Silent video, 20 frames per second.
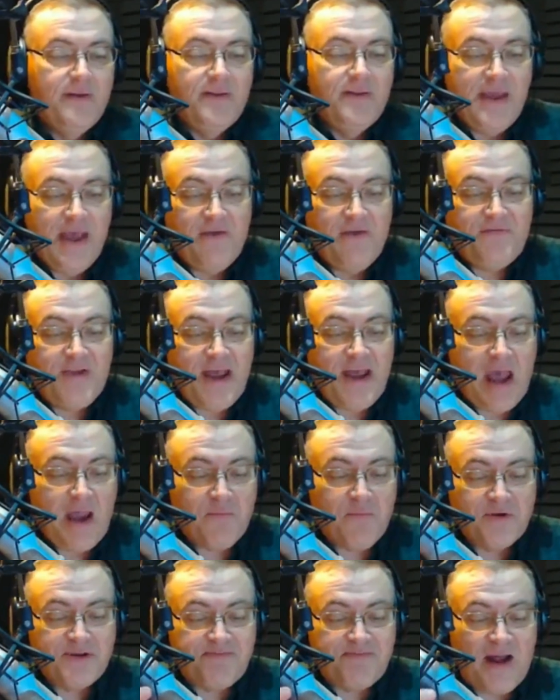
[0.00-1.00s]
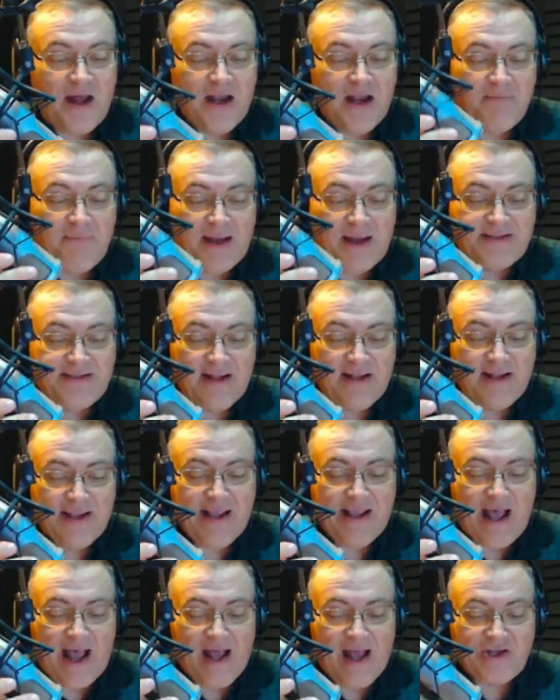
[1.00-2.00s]
The FDA responded by
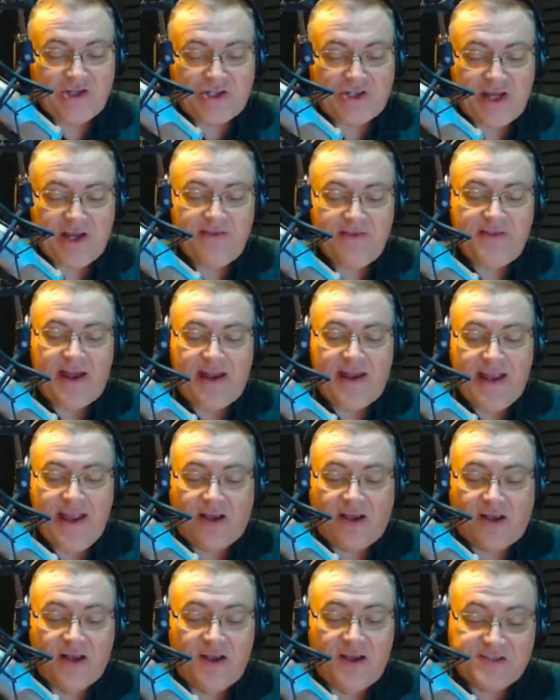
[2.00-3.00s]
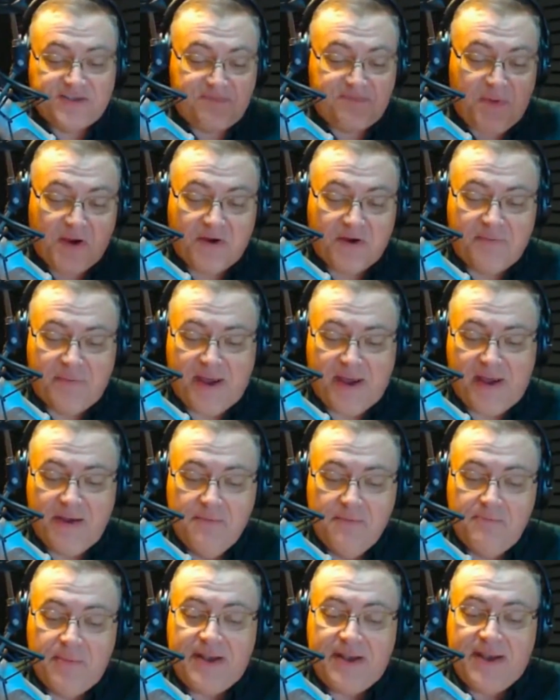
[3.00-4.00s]
telling Ishii that he could experiment
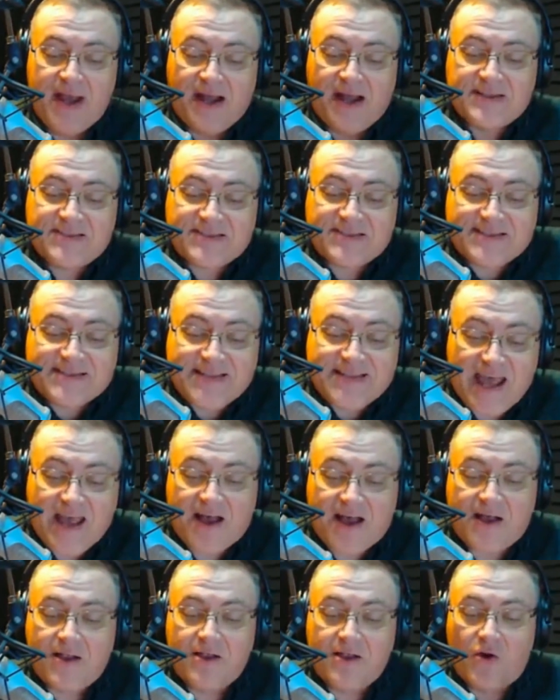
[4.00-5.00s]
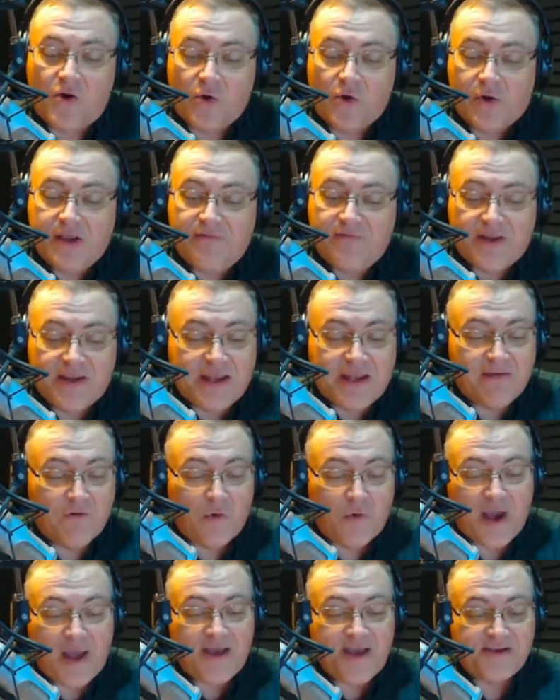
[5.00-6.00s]
but not sell or even give
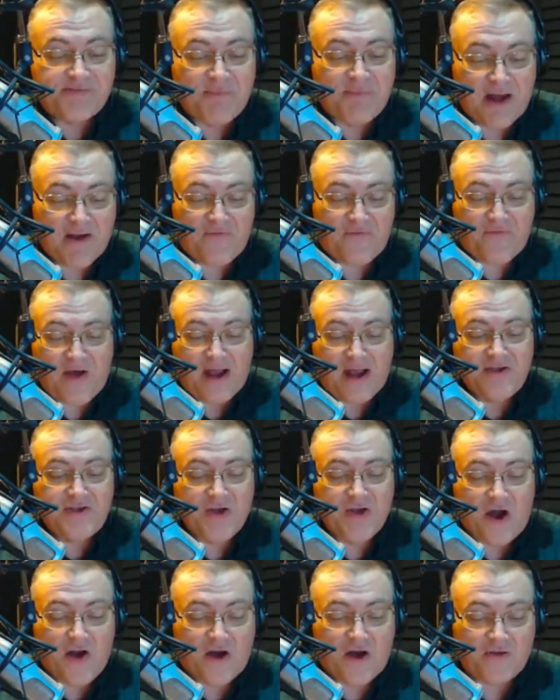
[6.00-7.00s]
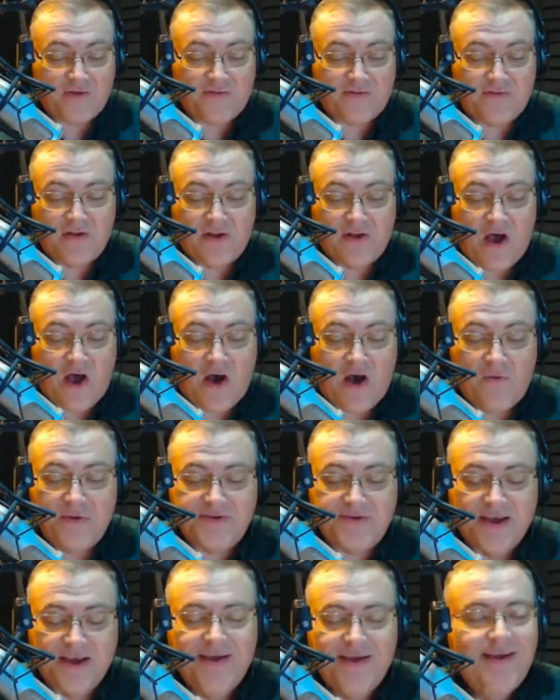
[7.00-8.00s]
away his modified dogs. The law
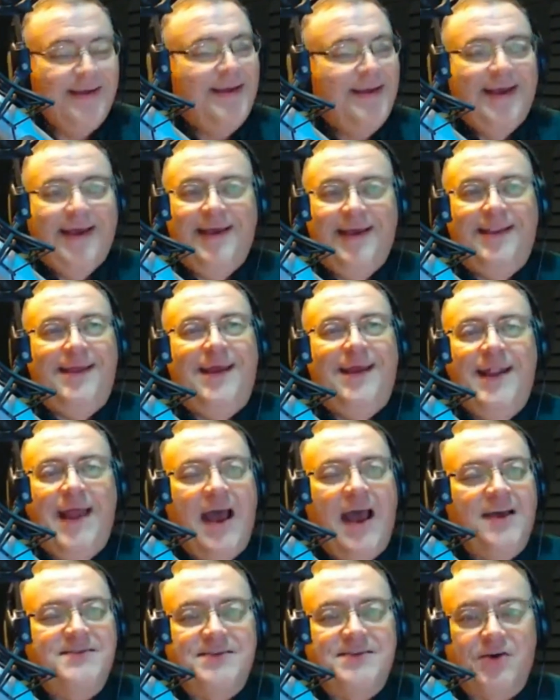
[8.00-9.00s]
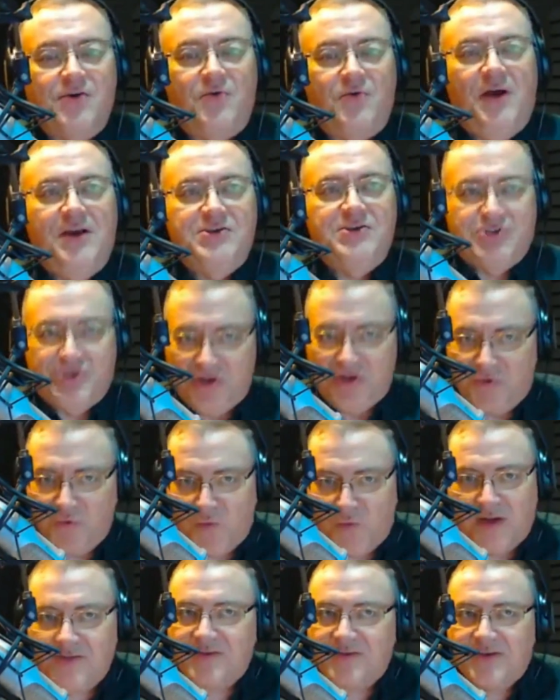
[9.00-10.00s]
was, and asked the
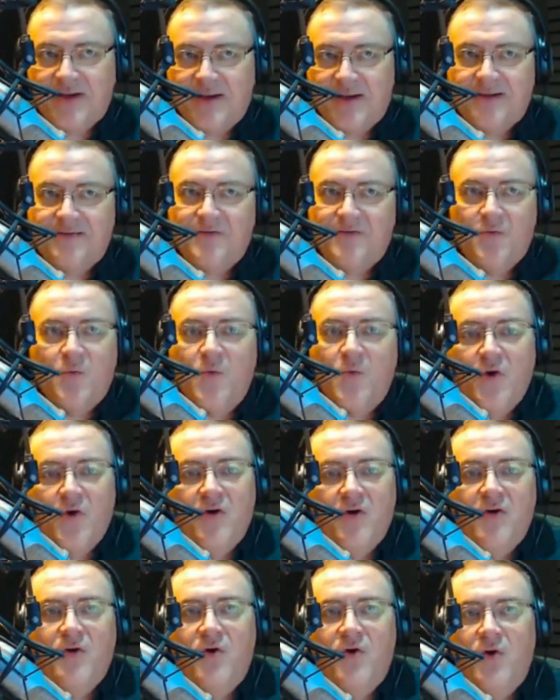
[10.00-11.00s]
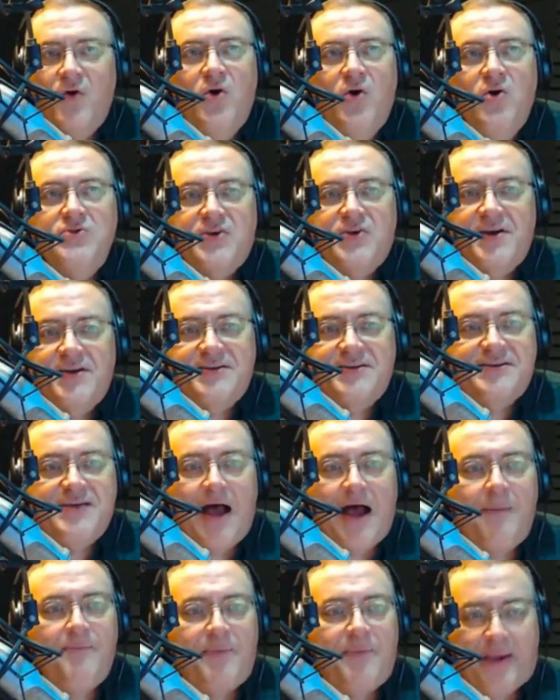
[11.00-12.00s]
question, who's going to
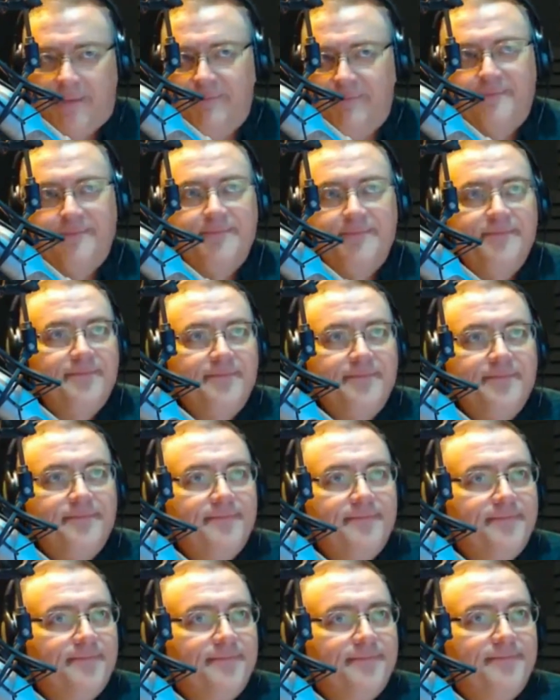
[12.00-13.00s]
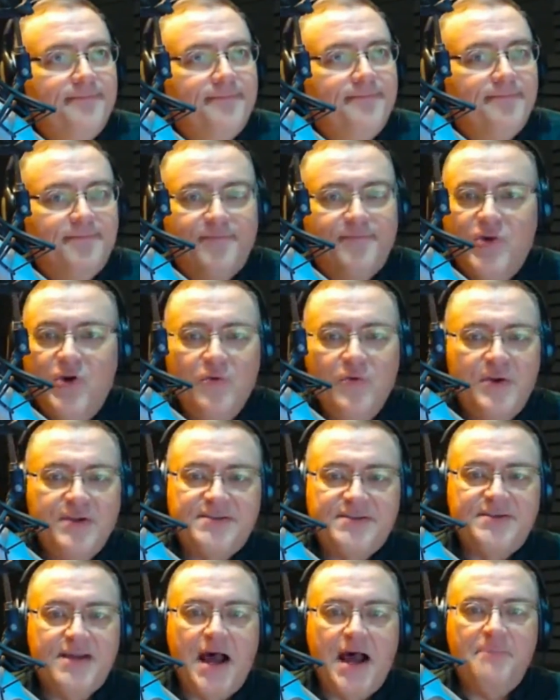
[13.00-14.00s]
stop him? Who
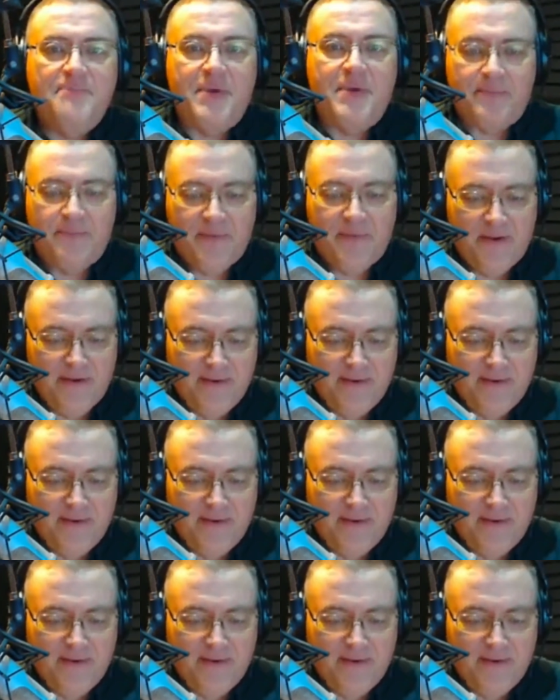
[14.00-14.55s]
would stop him?